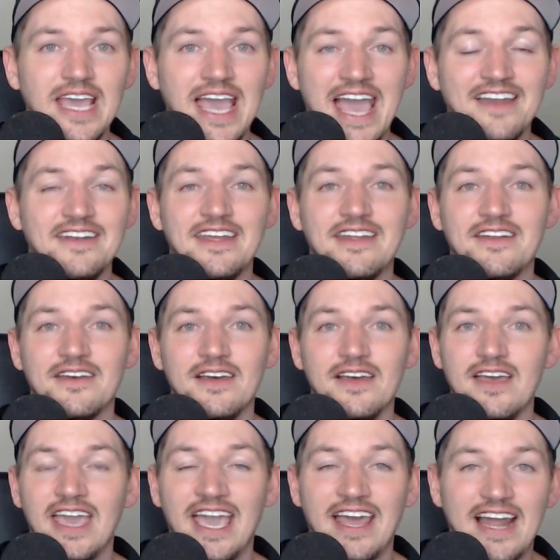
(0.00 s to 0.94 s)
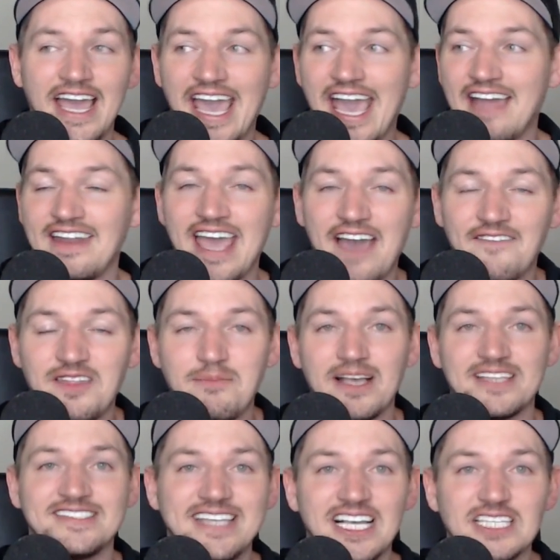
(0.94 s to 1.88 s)
ended and I had to have the
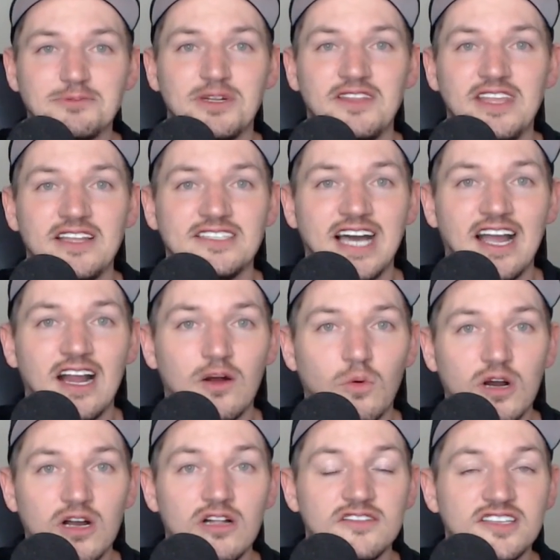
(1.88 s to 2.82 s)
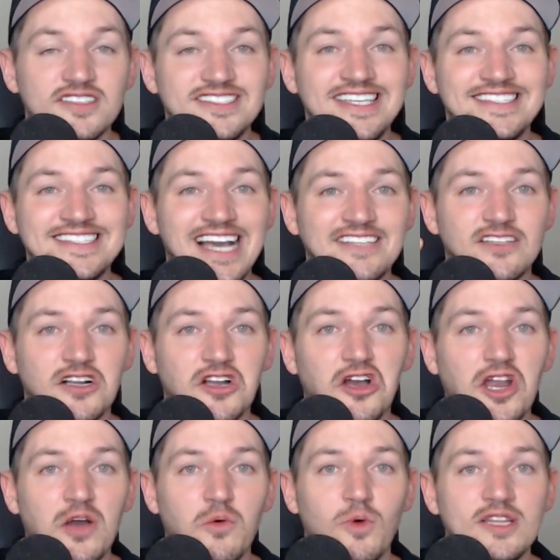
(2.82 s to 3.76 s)
best salesman in the entire world, because these guys are
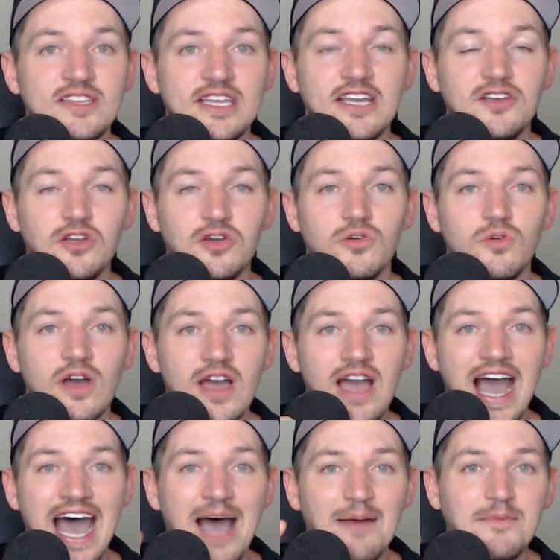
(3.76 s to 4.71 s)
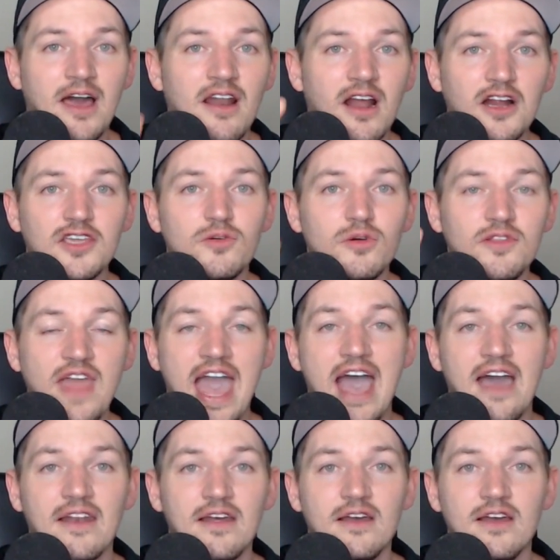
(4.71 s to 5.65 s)
good at what they do. I'm not arguing
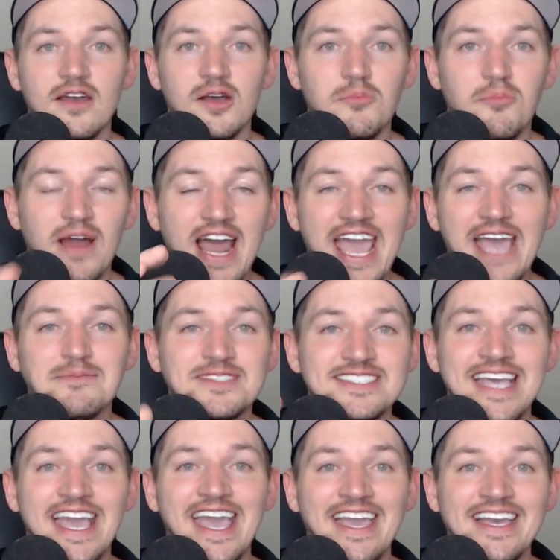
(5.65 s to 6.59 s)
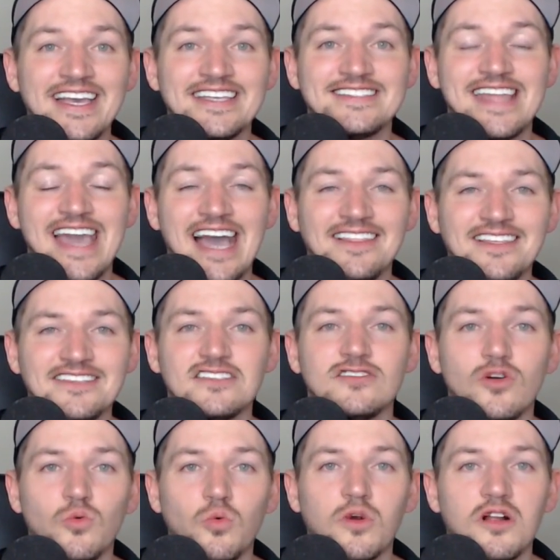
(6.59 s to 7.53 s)
that. What I am saying is that this is
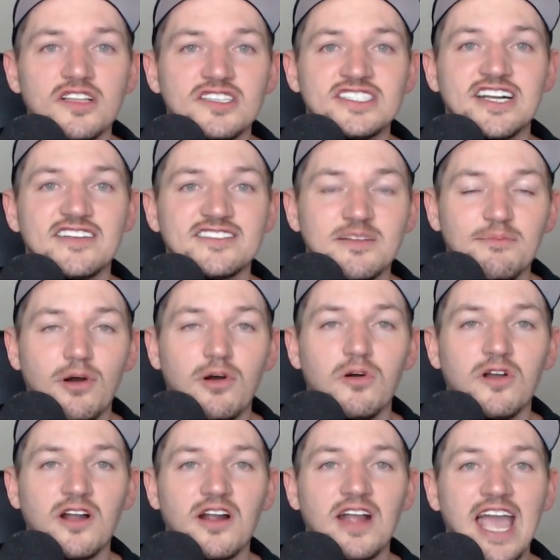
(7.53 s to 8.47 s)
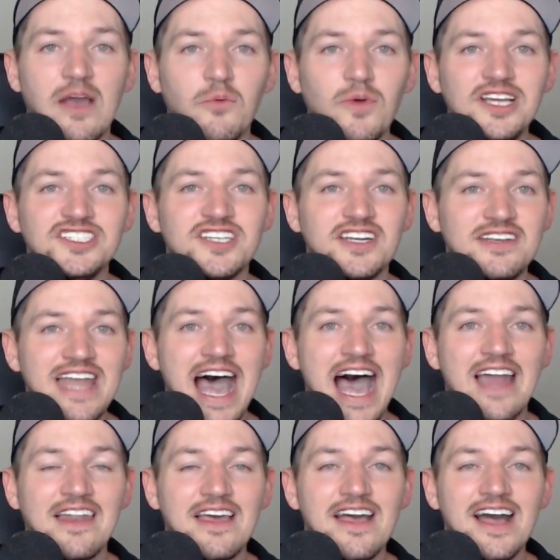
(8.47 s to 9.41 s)
the World Series of Poker, and we should
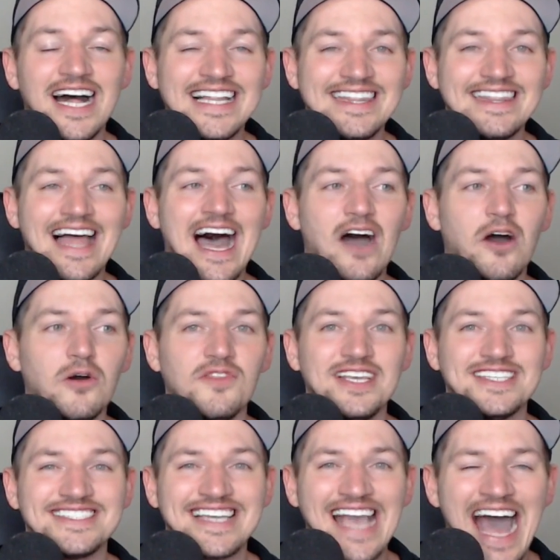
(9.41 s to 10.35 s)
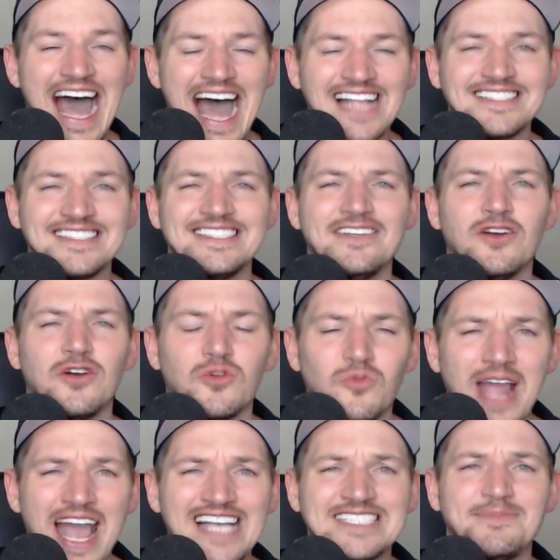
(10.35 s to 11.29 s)
not allow this constant
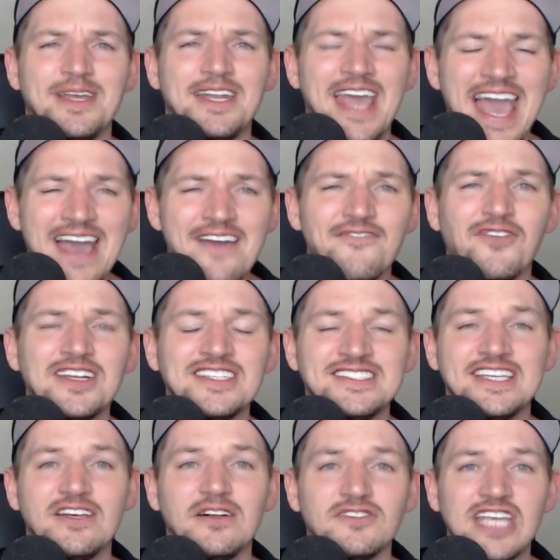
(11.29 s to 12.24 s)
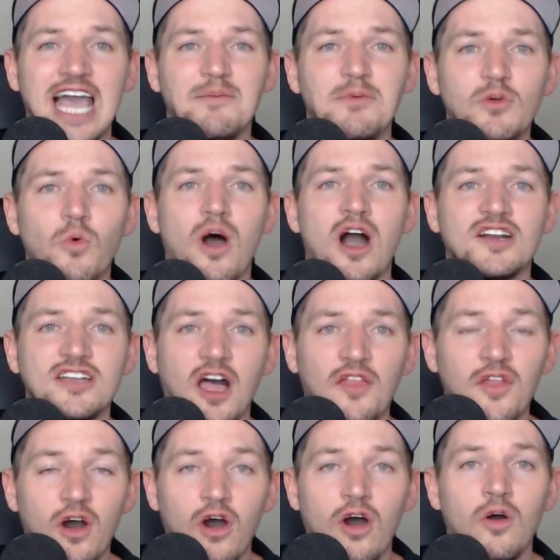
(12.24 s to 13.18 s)
harassment every single time you walk down
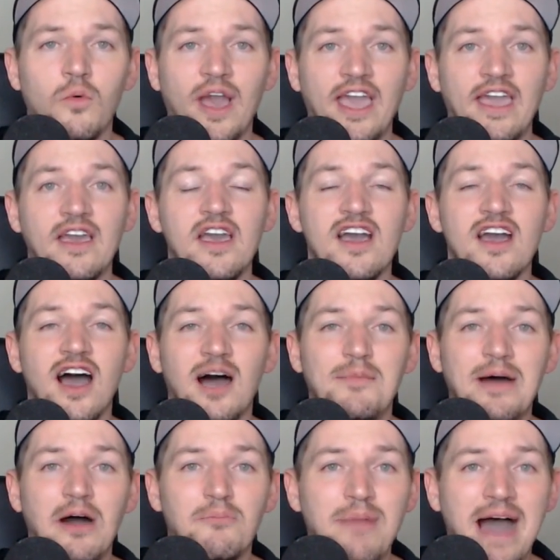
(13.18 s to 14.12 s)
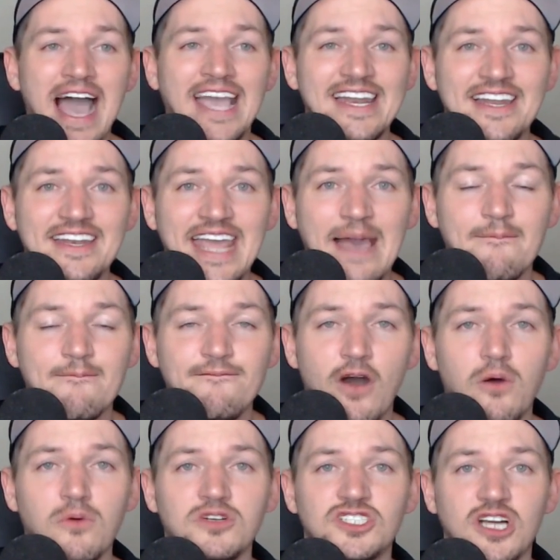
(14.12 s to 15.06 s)
the hallway about buying a damn
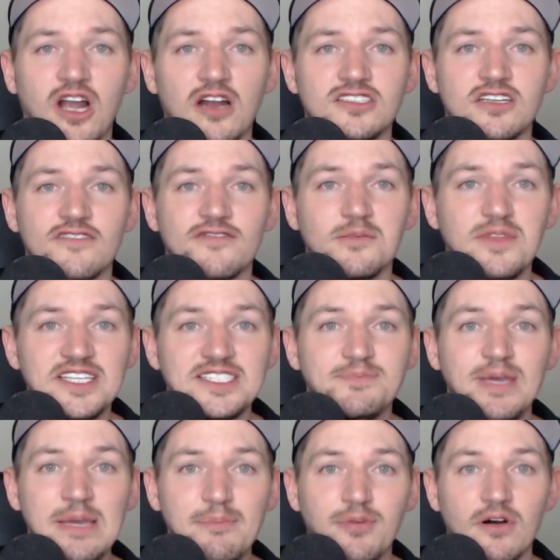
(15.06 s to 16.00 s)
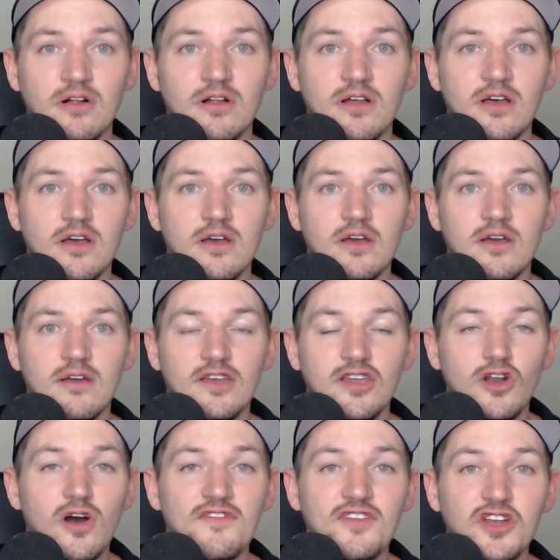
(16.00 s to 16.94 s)
phone charger from these people. You
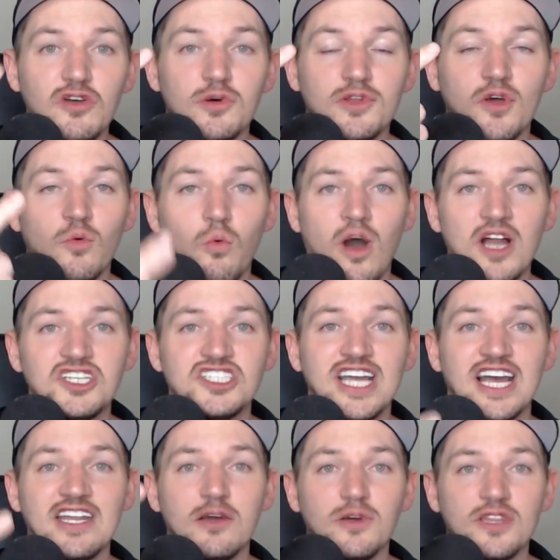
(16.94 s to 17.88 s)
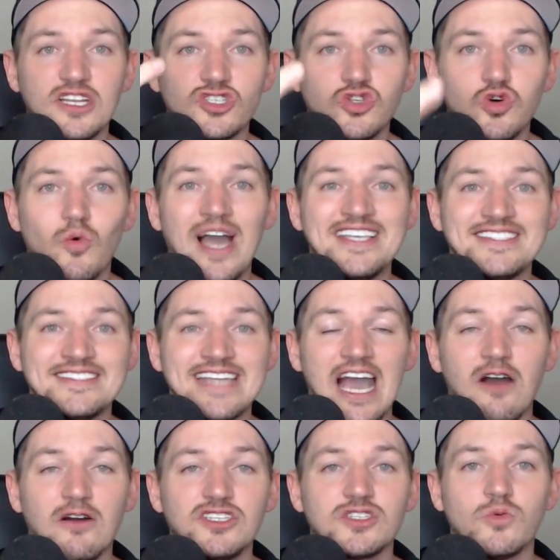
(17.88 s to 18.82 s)
don't have to deal with it once, you gotta deal with it twice
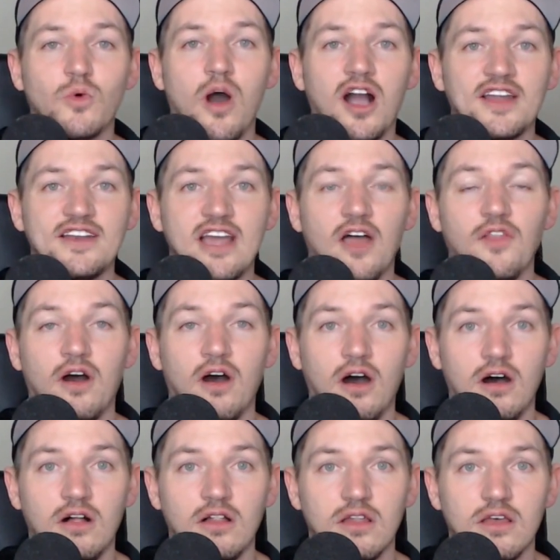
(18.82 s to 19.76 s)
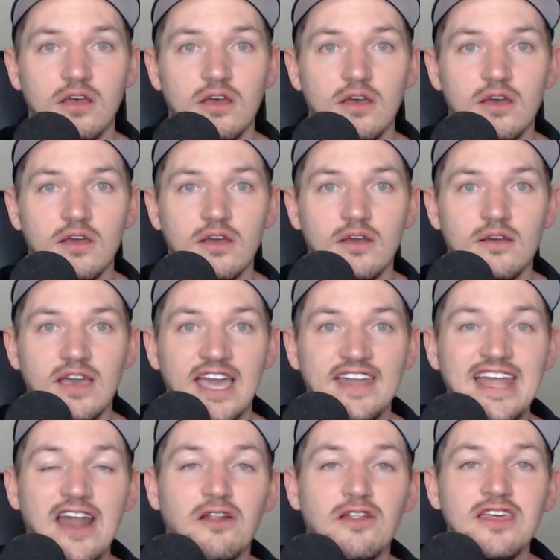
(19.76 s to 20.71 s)
now as you're walking down the hall. And
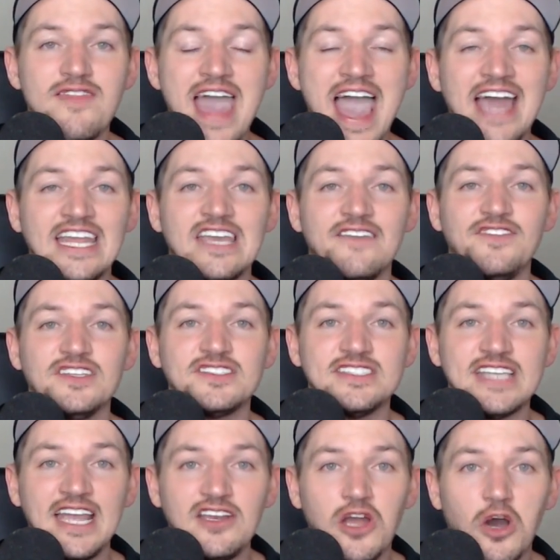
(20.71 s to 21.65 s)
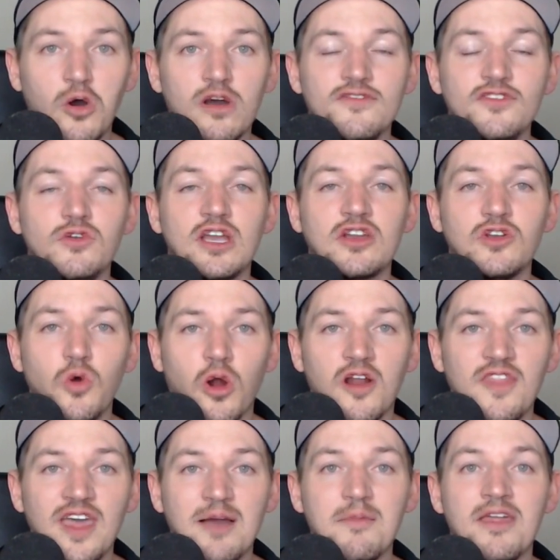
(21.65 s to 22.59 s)
not only that, if you say no, if you ignore
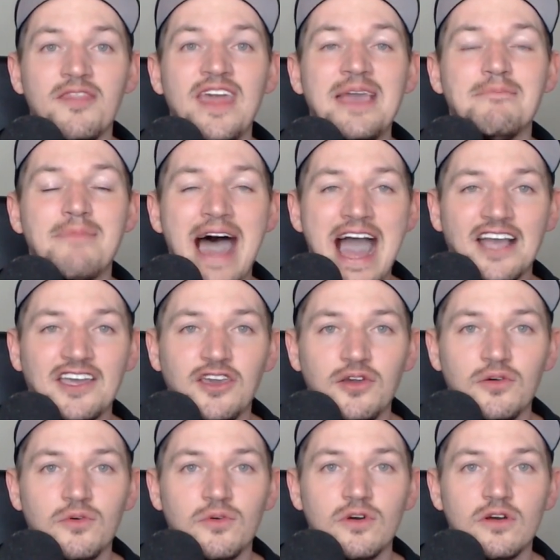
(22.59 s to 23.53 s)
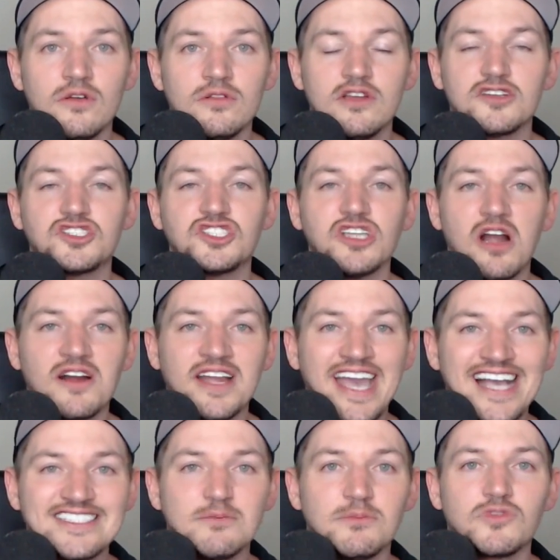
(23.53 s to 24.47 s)
them, they mock you. There's
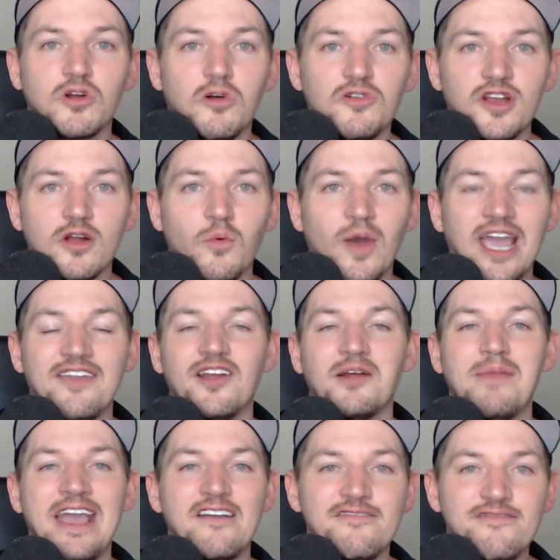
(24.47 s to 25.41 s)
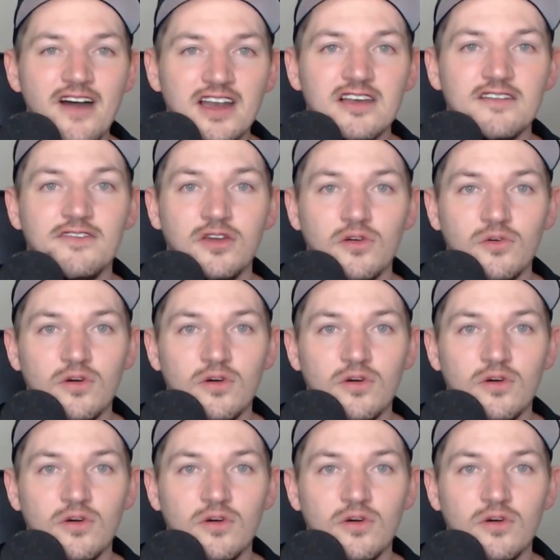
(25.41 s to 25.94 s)
sarcasm thrown your way. They make fun of you.